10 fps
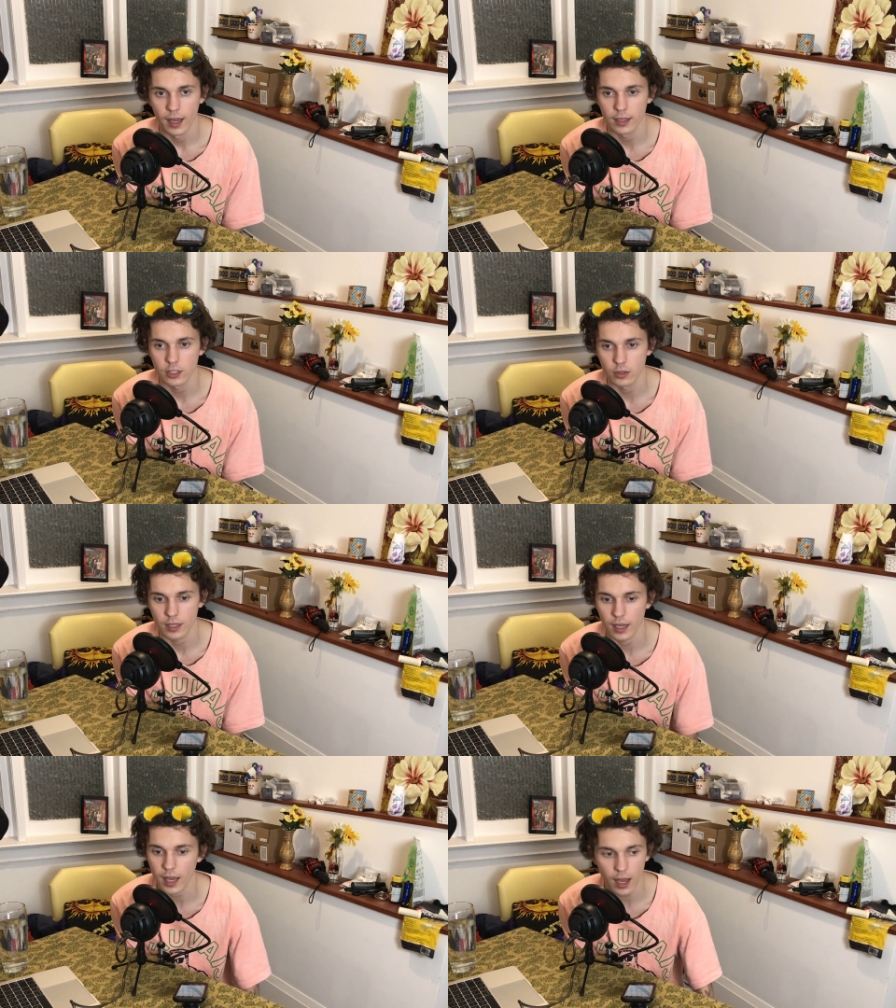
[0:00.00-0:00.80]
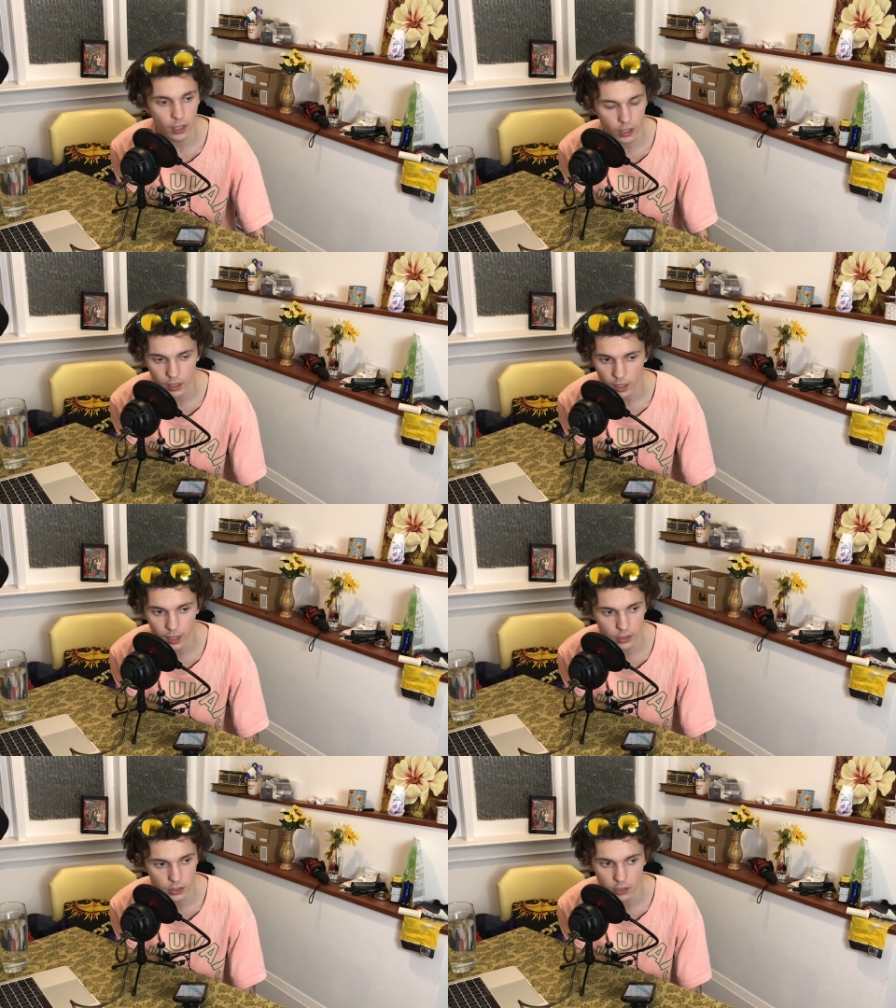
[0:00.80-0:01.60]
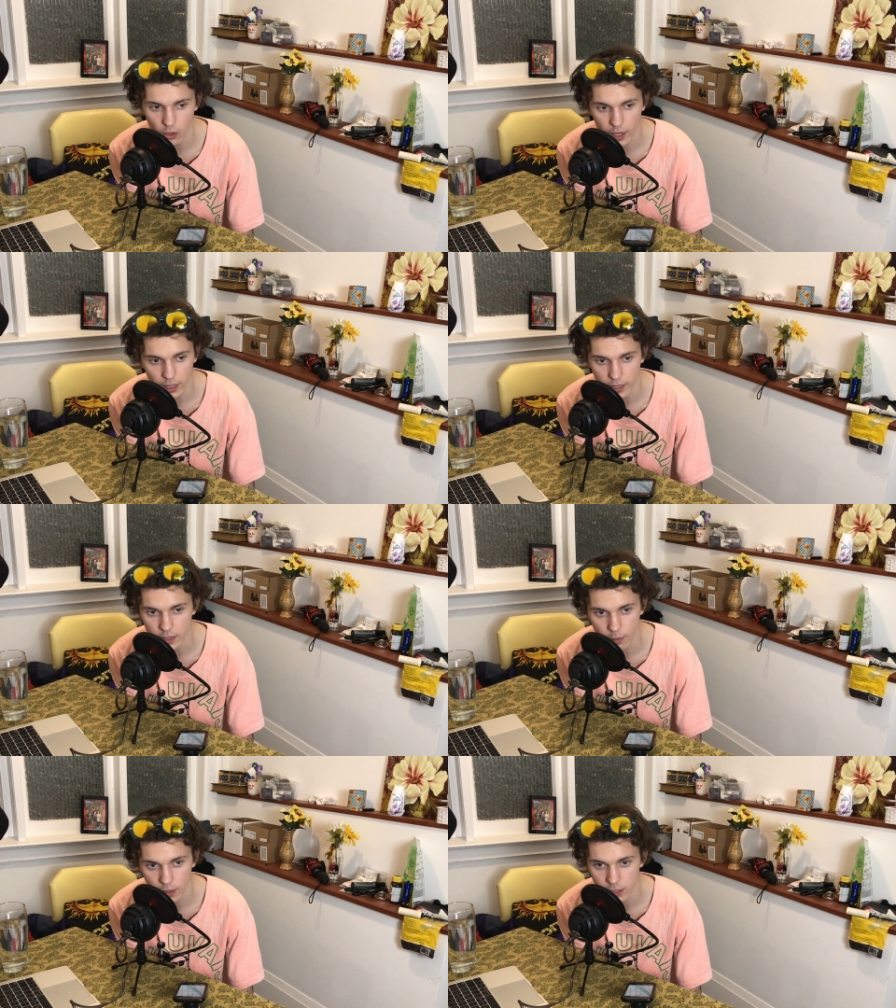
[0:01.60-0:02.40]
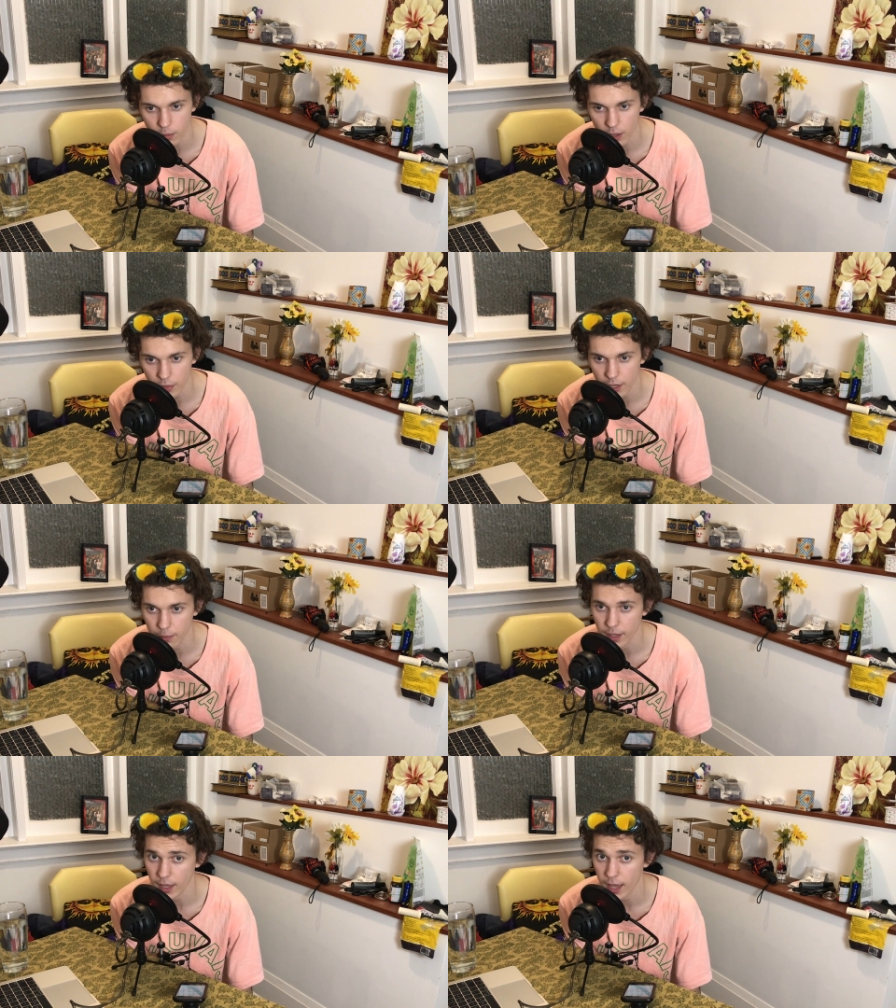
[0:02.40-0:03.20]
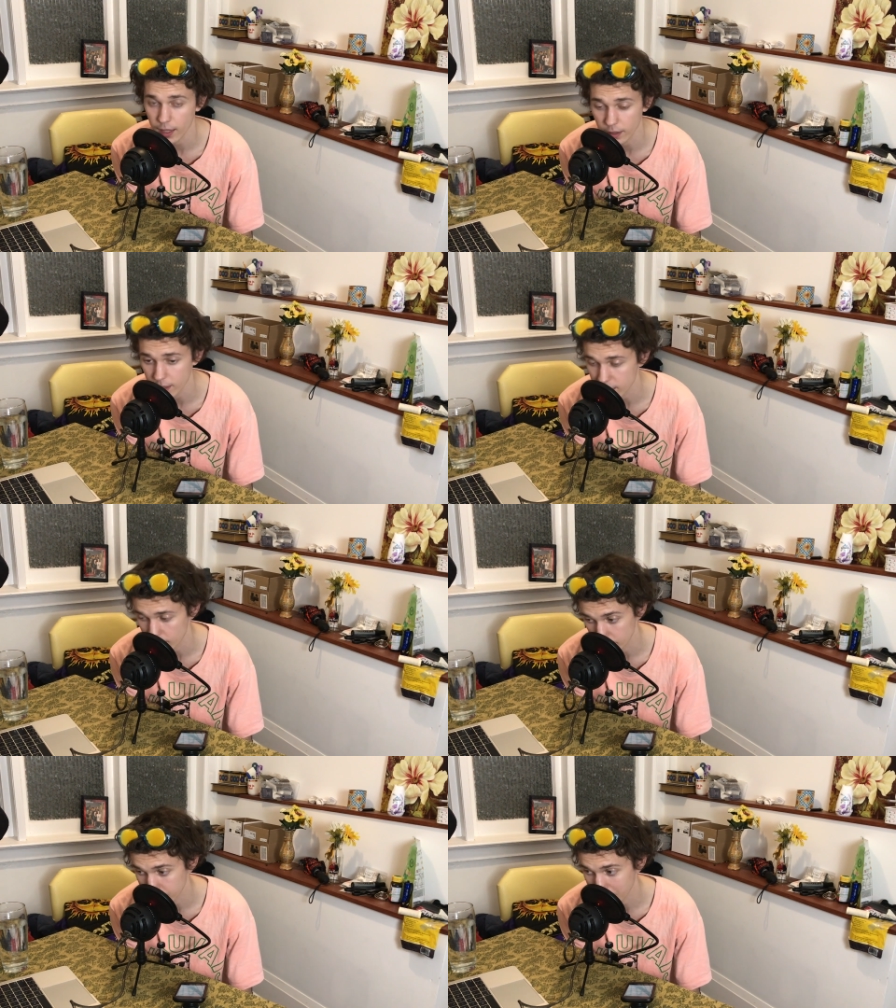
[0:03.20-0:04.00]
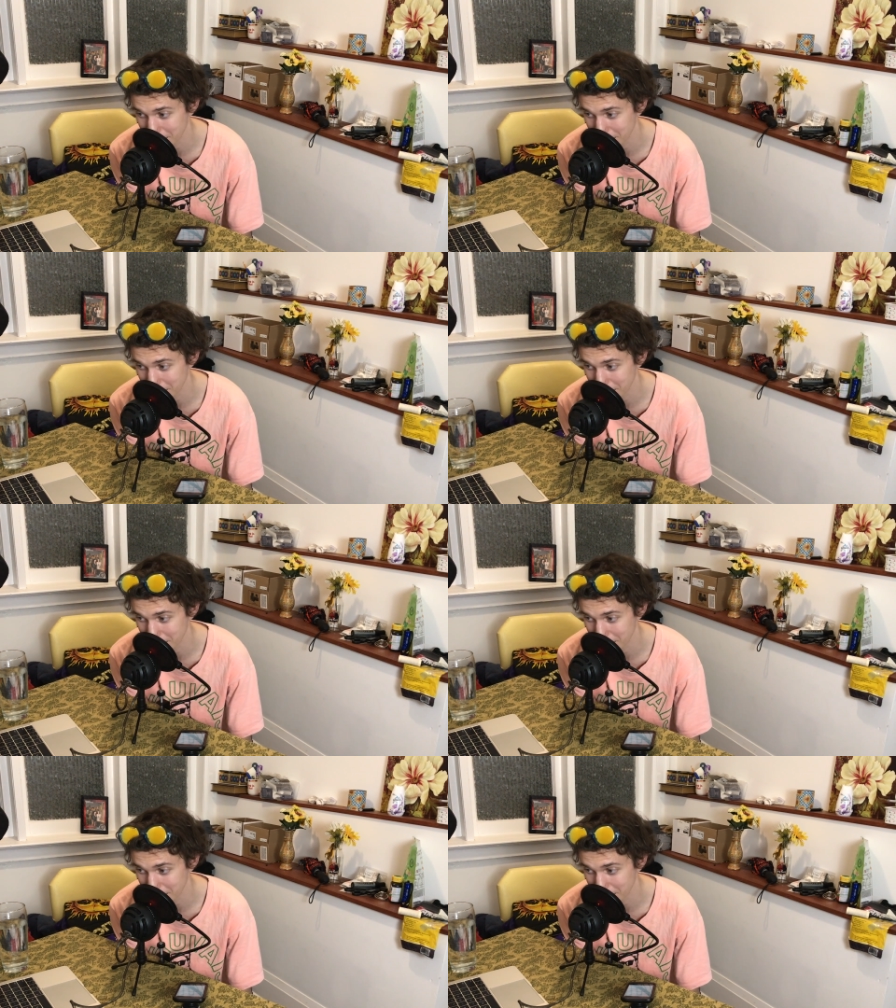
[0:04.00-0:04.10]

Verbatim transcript: And she was like, yeah, you can, like, just donate, like, ten bucks a month. And I'm like, hey, listen.